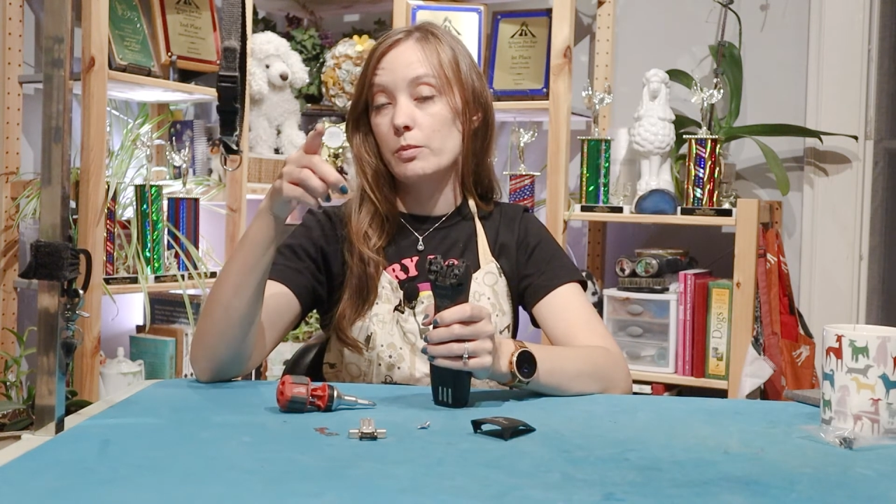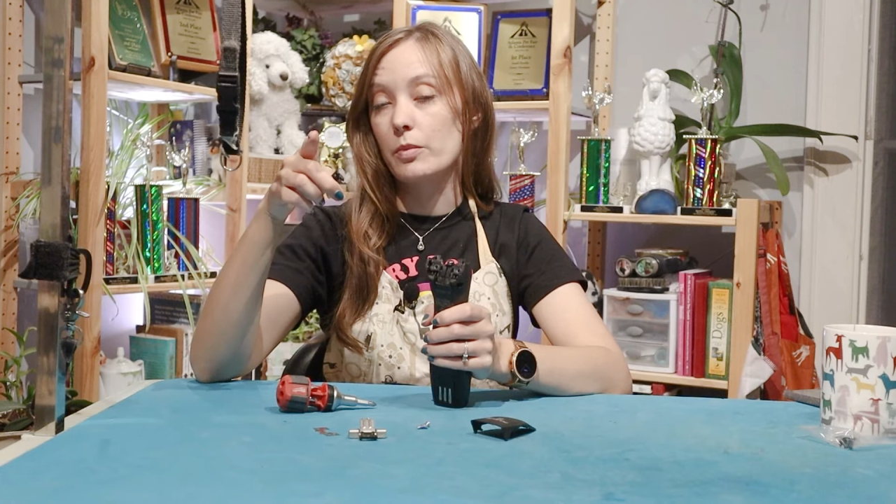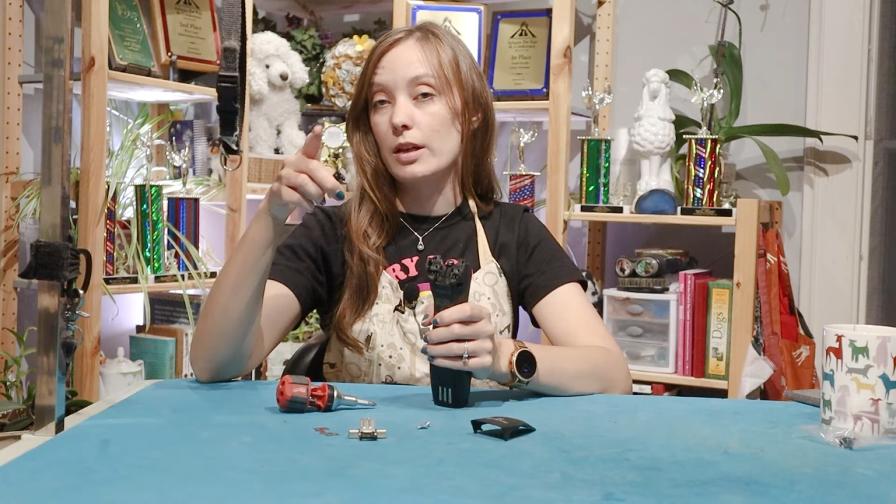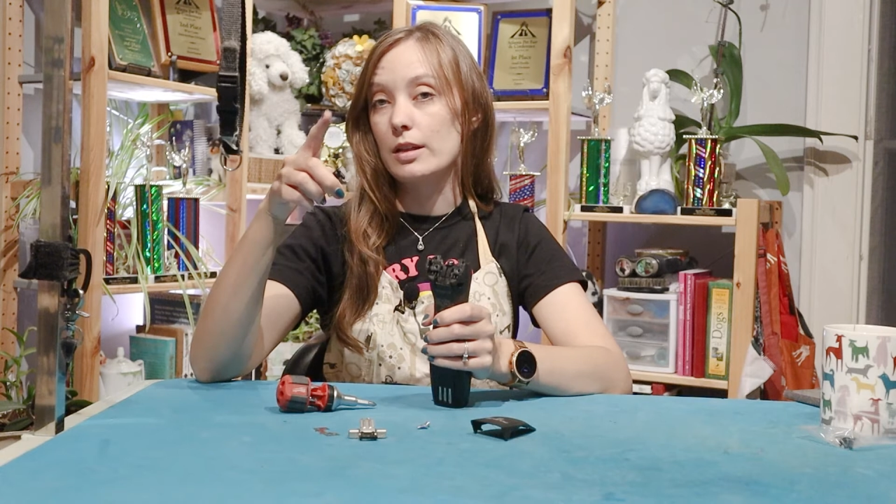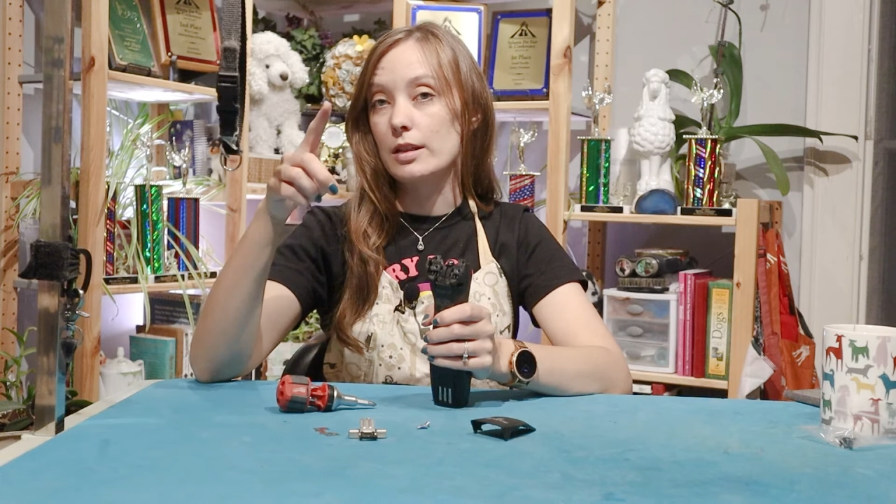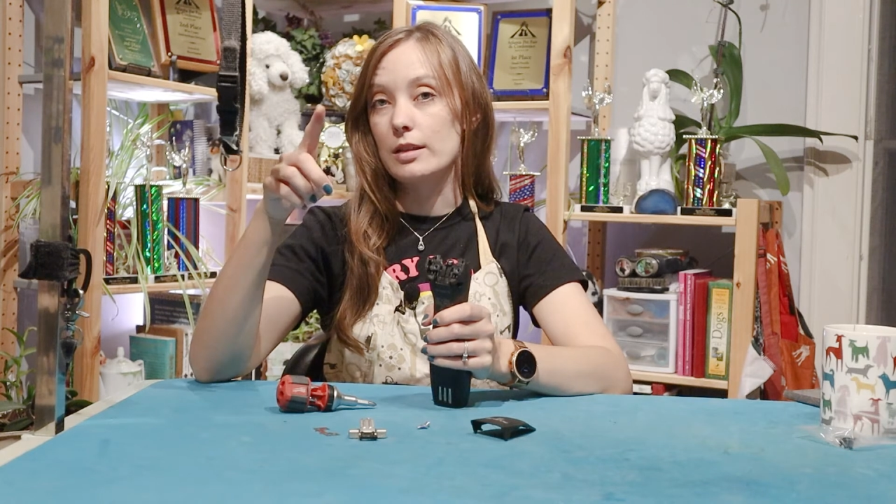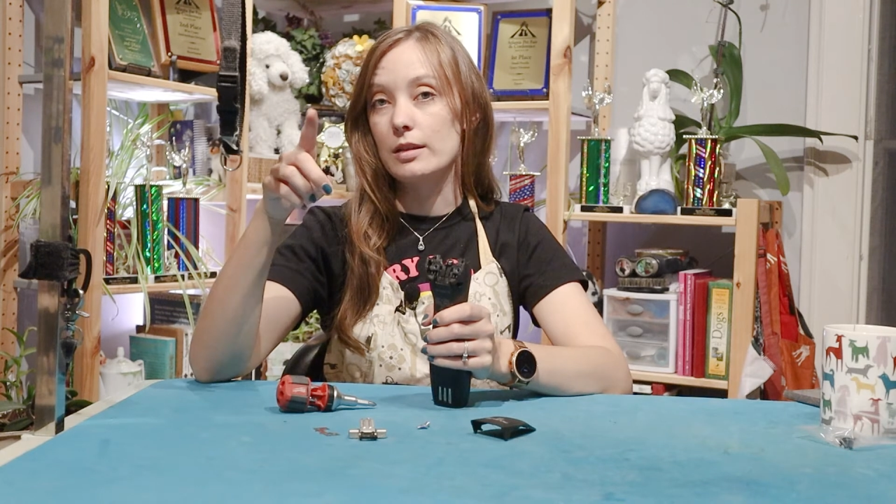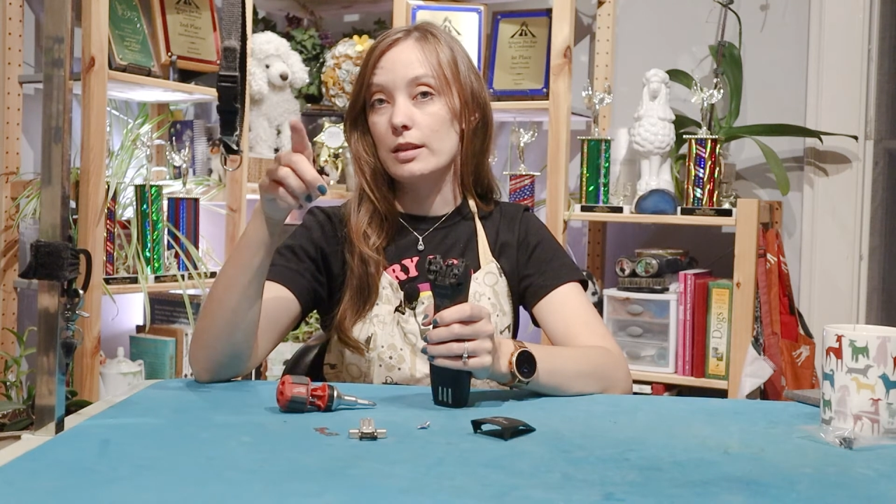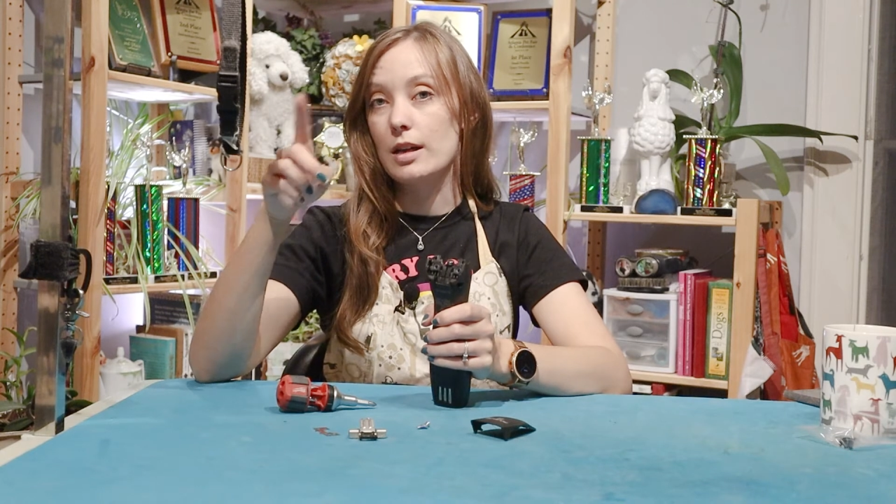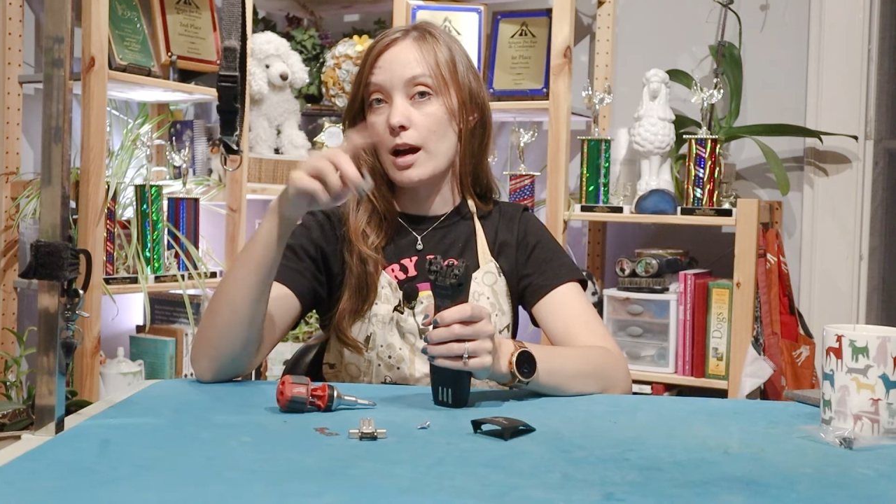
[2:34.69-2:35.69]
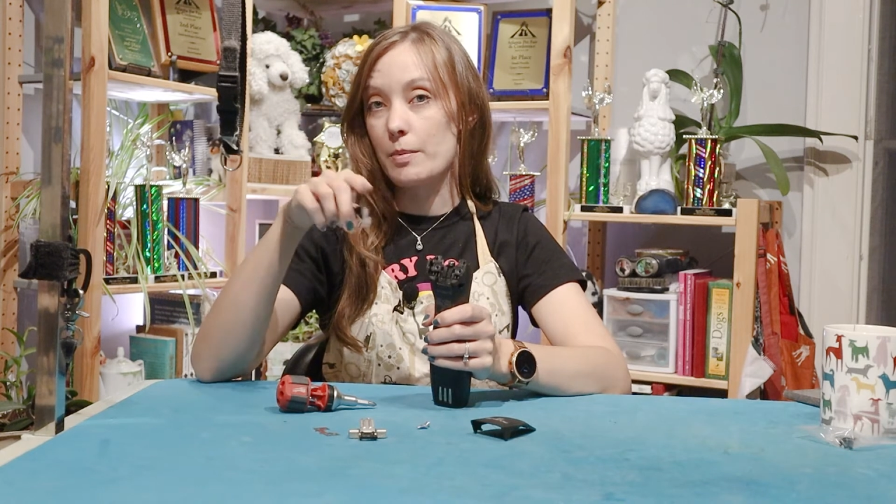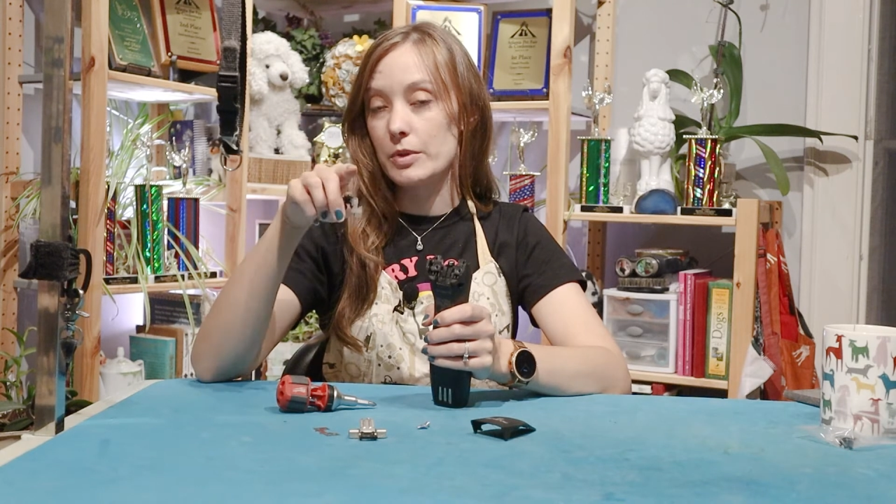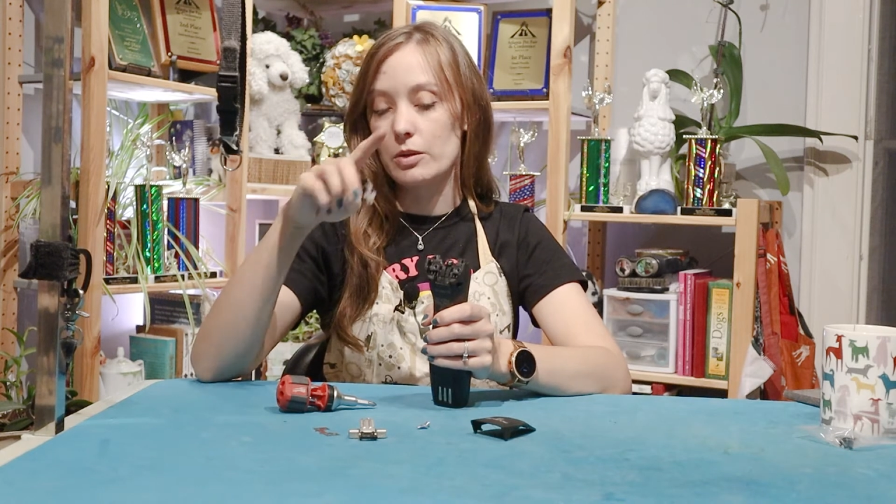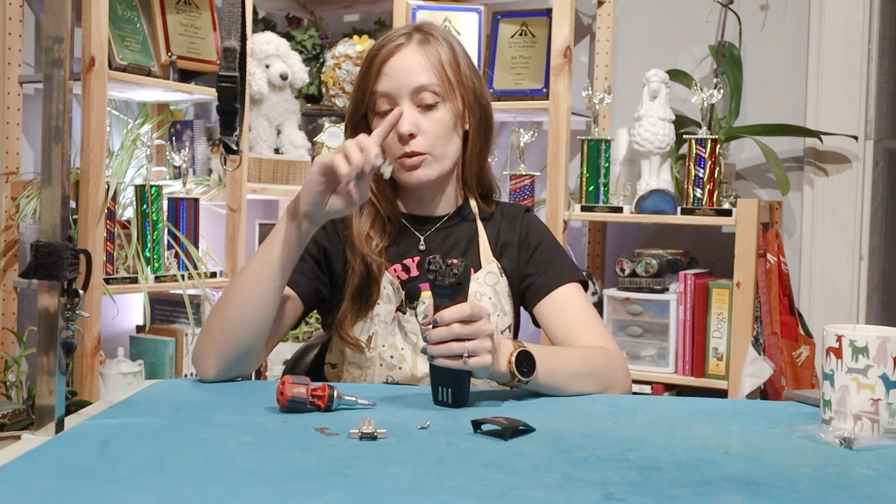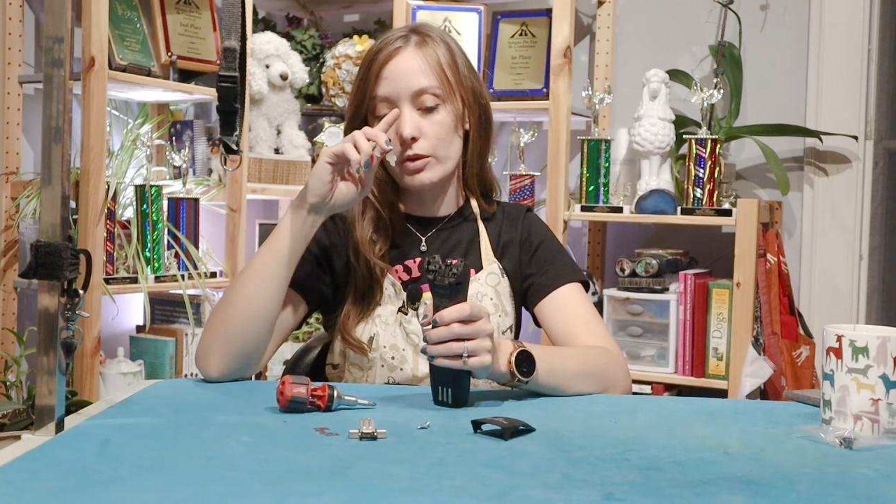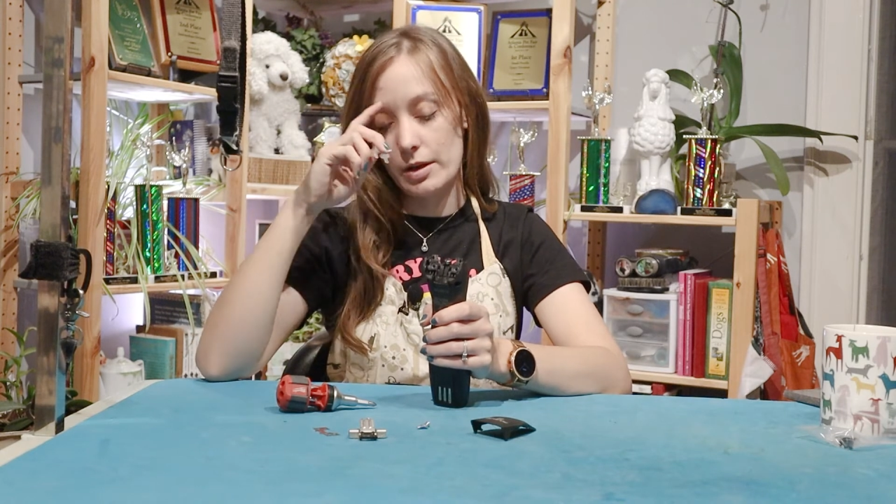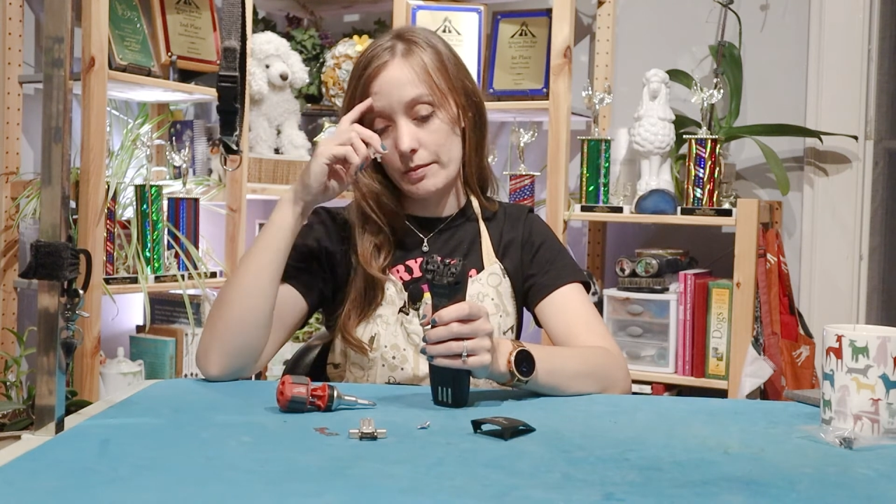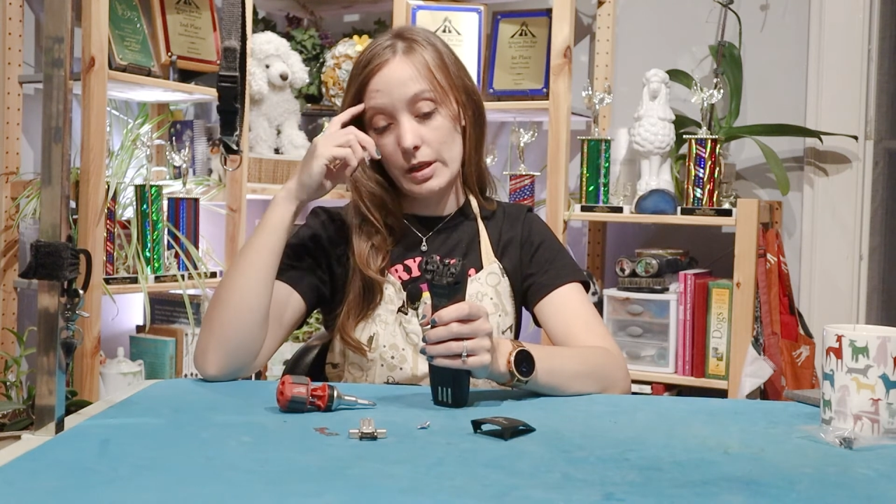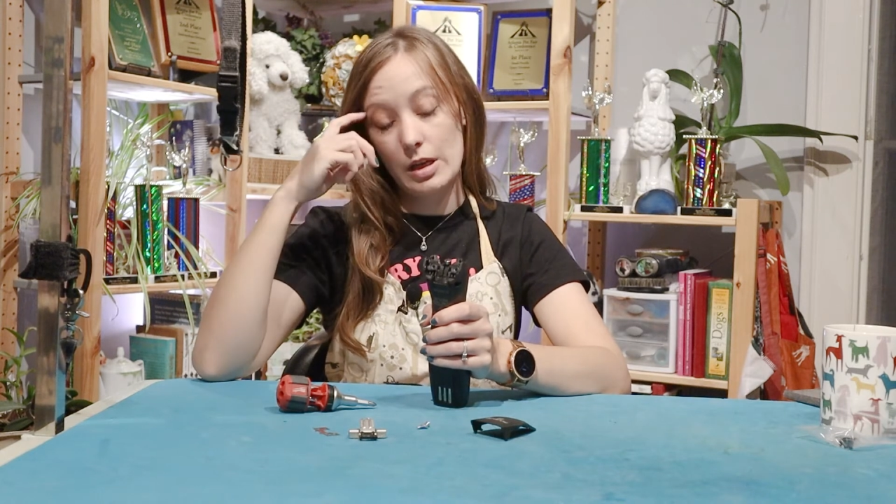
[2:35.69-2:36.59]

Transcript: but in the opposite order.